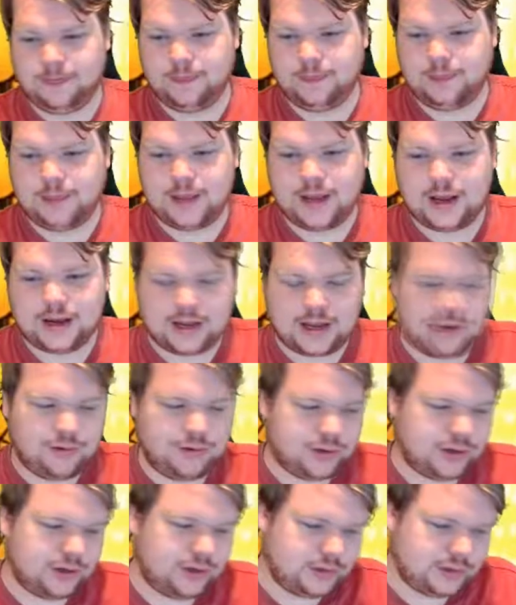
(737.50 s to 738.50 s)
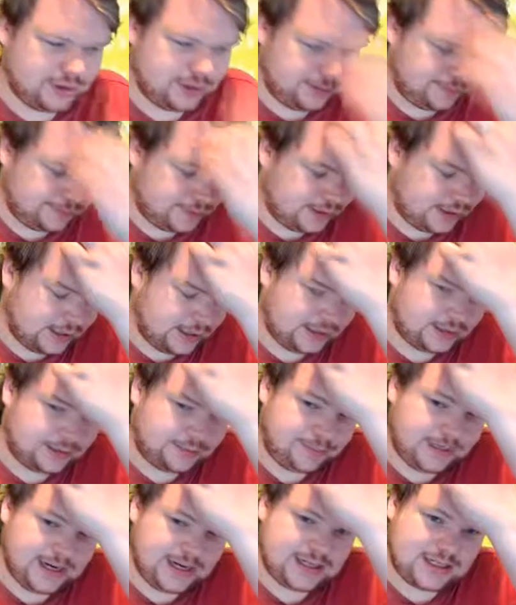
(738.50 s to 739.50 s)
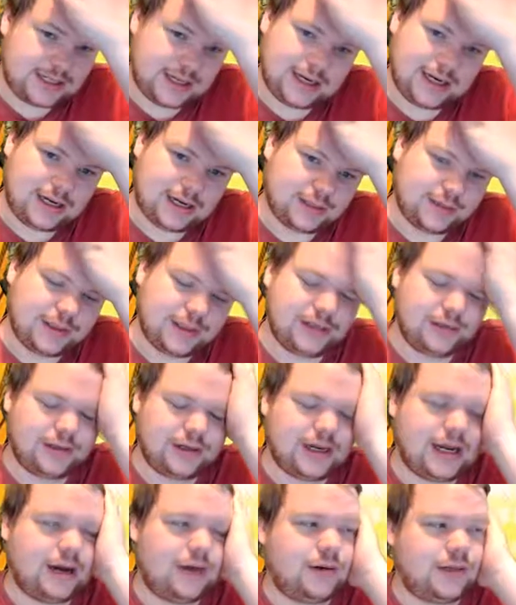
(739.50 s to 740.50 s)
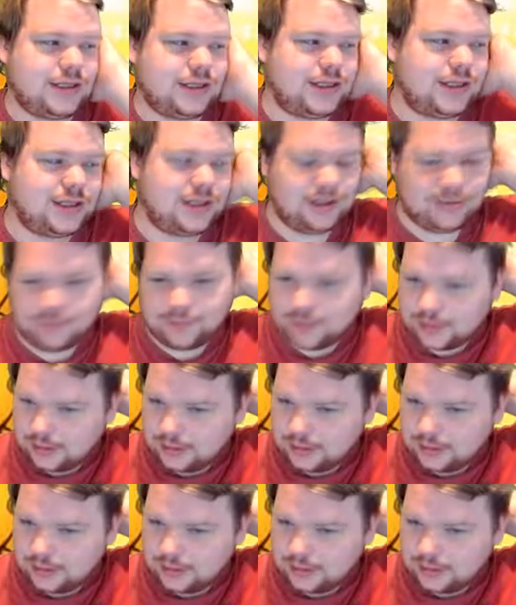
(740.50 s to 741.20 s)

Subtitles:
that counter goes up, and basically allows me to do a counter system